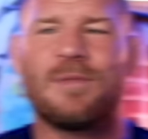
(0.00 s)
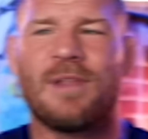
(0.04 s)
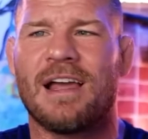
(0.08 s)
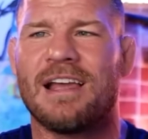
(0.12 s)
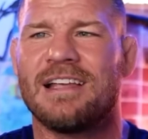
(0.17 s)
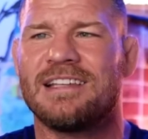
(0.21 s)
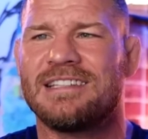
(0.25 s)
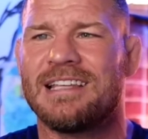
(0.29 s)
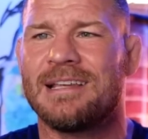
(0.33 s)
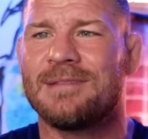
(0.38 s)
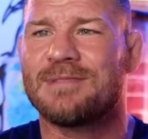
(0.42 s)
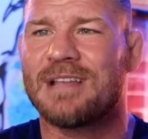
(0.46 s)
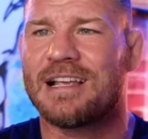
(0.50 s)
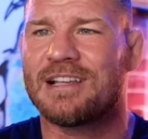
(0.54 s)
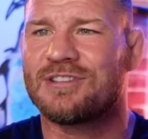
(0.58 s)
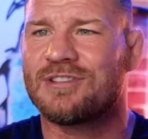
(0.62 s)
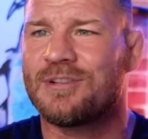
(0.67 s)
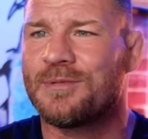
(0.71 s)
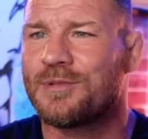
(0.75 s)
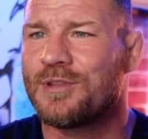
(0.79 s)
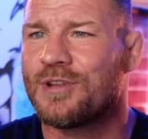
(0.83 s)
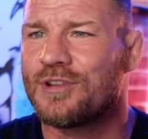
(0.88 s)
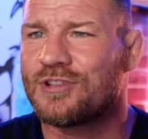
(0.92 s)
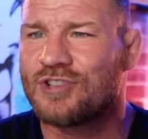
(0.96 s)
It seems like
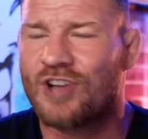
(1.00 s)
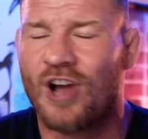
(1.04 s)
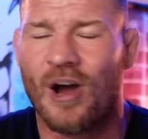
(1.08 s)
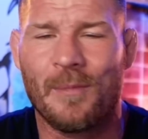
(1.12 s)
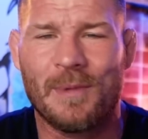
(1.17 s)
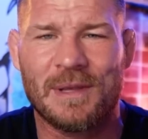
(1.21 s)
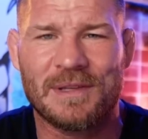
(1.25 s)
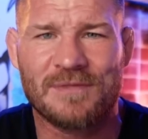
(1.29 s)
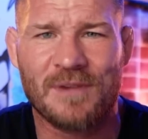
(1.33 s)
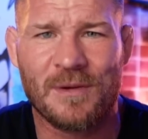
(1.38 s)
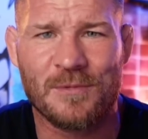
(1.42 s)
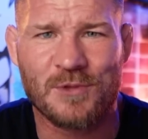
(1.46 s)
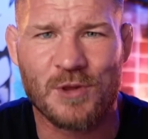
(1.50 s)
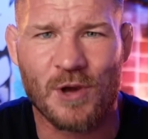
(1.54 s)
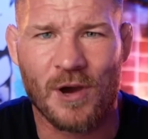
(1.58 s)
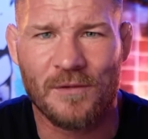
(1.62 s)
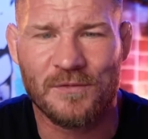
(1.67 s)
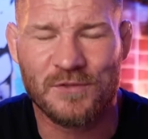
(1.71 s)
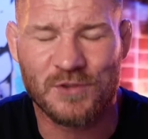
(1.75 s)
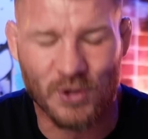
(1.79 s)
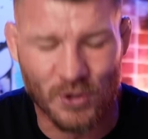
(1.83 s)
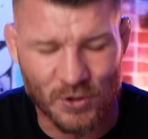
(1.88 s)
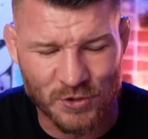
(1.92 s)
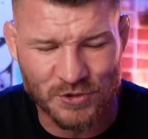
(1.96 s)
some of those comments from Joe
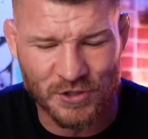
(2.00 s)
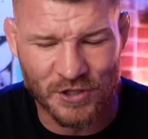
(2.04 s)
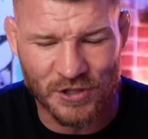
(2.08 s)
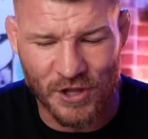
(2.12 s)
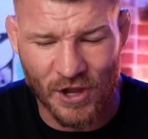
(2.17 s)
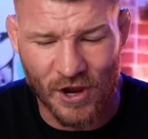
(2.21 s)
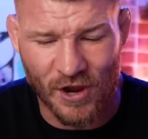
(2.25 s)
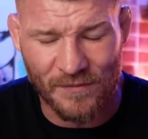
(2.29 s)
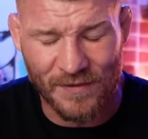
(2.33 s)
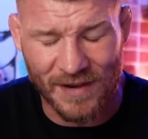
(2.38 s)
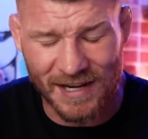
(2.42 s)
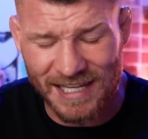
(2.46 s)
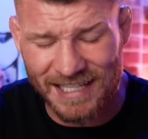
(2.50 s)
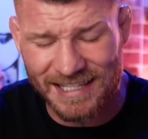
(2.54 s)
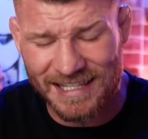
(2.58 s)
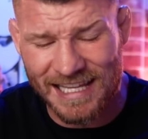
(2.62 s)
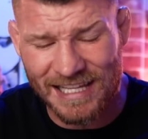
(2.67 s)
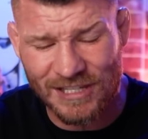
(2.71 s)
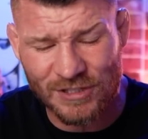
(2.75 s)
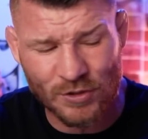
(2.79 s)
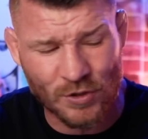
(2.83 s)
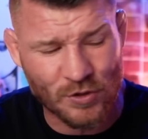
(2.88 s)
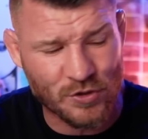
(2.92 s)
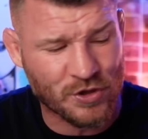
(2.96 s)
have touched a nerve, and it
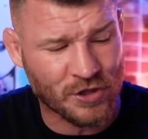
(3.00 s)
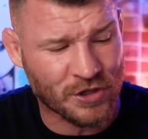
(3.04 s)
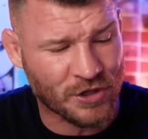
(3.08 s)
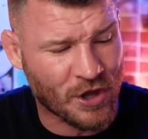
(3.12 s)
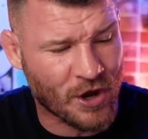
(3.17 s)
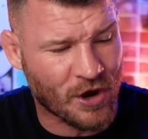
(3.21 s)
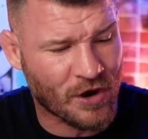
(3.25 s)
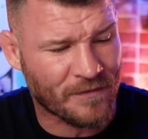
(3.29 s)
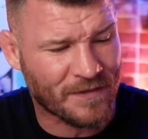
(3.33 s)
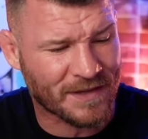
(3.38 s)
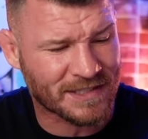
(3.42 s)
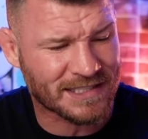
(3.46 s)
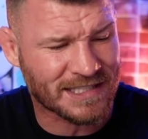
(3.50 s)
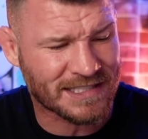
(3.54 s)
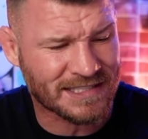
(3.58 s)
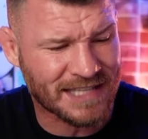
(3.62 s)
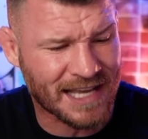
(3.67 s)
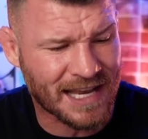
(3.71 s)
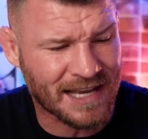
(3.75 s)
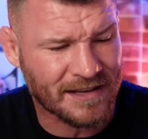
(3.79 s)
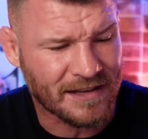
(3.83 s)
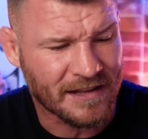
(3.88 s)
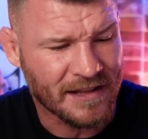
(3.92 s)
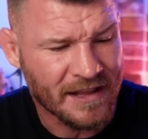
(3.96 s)
did touch a nerve. As I
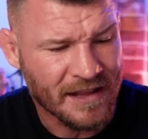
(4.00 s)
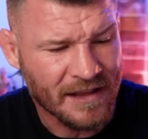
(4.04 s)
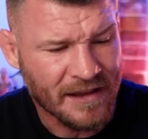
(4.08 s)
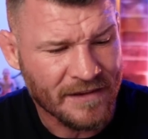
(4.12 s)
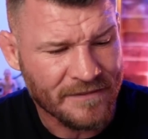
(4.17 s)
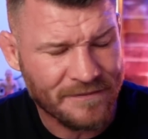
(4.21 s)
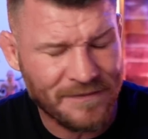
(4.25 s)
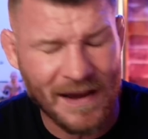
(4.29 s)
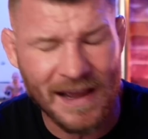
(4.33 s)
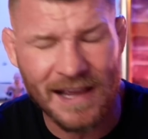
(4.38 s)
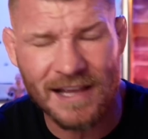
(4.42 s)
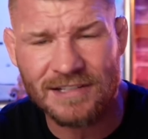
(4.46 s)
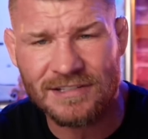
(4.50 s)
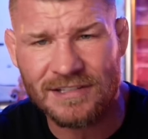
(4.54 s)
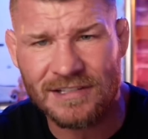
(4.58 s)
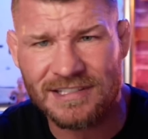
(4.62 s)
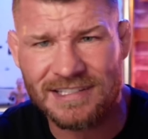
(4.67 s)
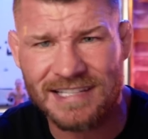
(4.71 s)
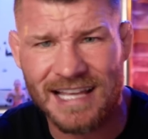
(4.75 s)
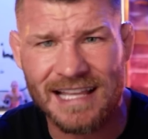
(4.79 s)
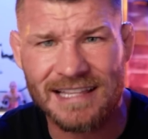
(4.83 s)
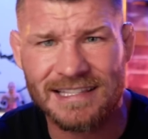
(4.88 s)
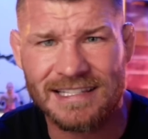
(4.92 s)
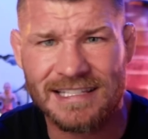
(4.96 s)
said, fighters are
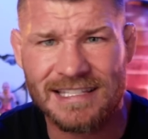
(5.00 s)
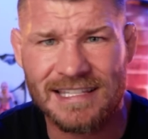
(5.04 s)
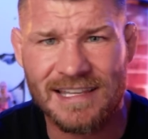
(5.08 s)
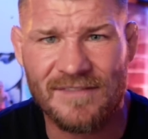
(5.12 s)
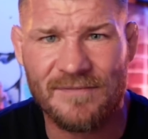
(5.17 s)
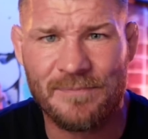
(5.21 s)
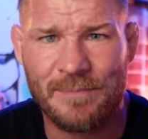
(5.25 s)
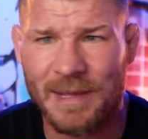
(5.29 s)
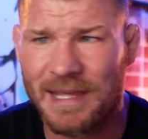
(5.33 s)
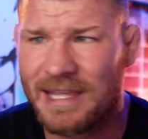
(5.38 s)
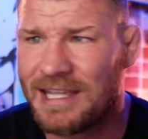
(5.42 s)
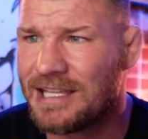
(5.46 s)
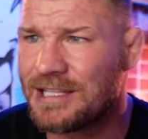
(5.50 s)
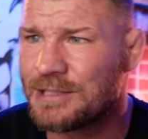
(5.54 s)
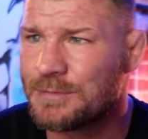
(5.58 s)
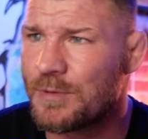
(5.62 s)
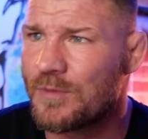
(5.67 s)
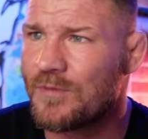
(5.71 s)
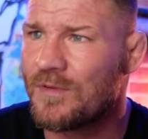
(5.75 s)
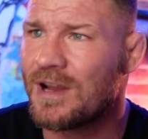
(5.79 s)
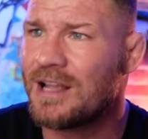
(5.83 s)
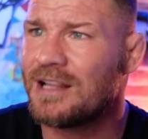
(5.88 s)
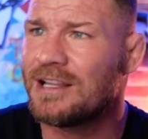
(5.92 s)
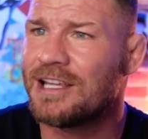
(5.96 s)
sensitive beings. We
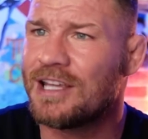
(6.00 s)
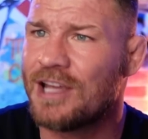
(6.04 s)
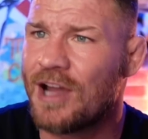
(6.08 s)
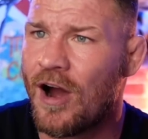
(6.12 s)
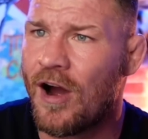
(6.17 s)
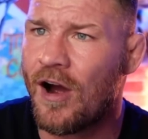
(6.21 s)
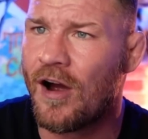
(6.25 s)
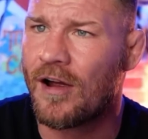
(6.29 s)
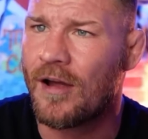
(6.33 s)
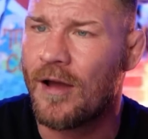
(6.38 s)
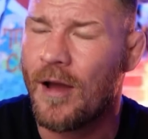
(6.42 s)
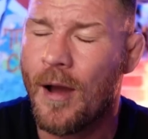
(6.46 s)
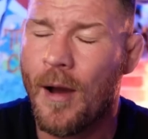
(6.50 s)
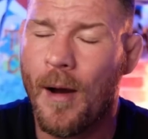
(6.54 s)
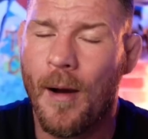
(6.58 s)
really are.